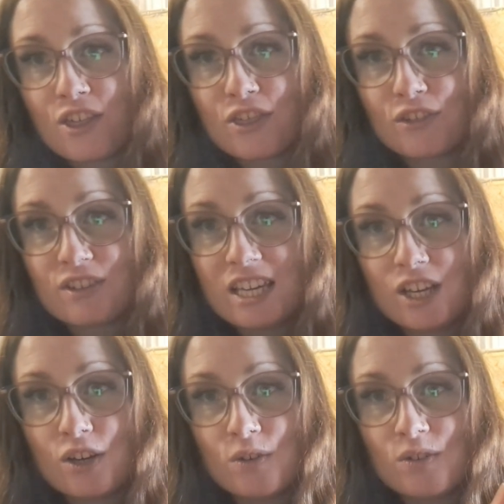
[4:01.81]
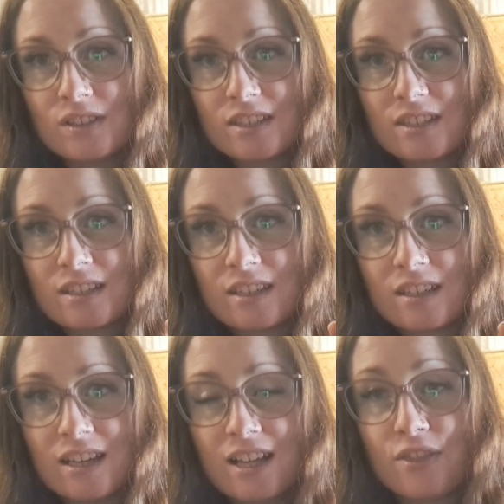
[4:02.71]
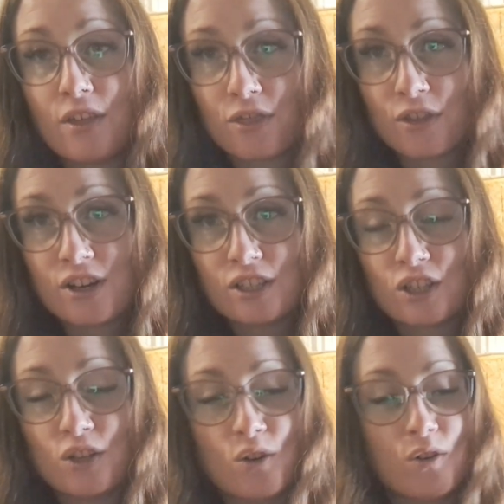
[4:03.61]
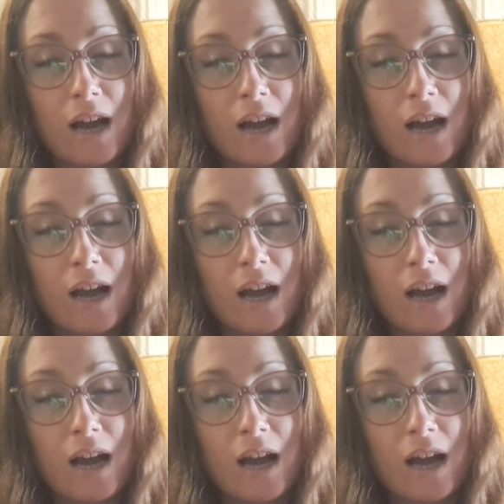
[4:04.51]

3 coats. The 3rd coat